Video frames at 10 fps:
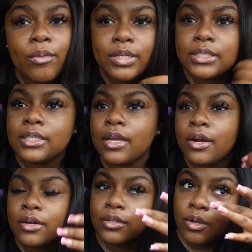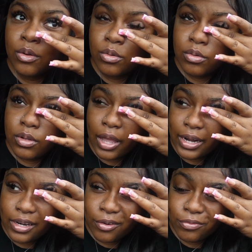wanted to let her know. I
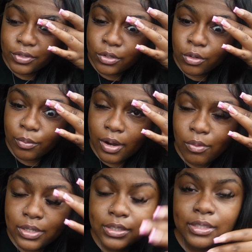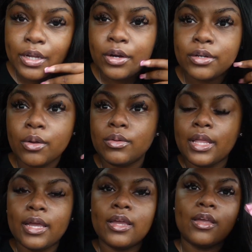need a fill, but I wanted to let her know,
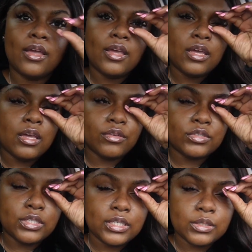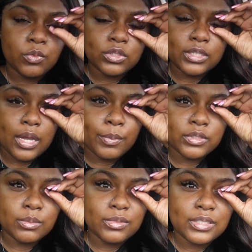like, if she needs more time or
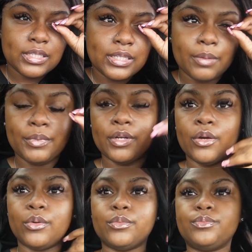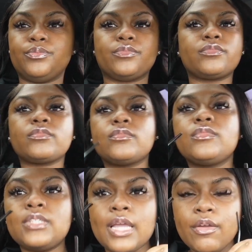something, to let me know
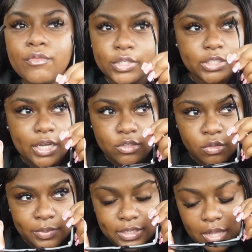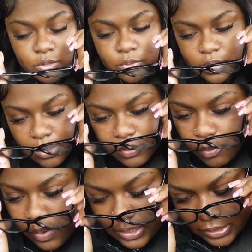and reschedule, because I was supposed to get them
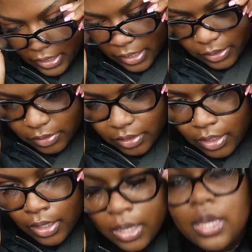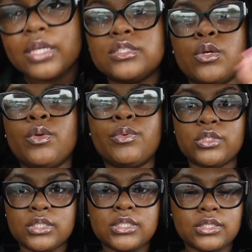on Wednesday, and so we
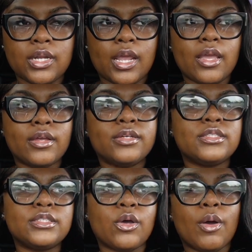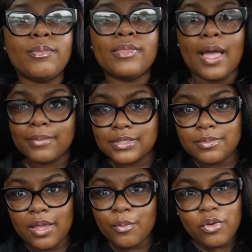pushed it to today. So I'm not missing
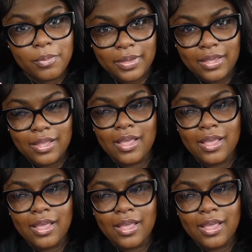my appointment.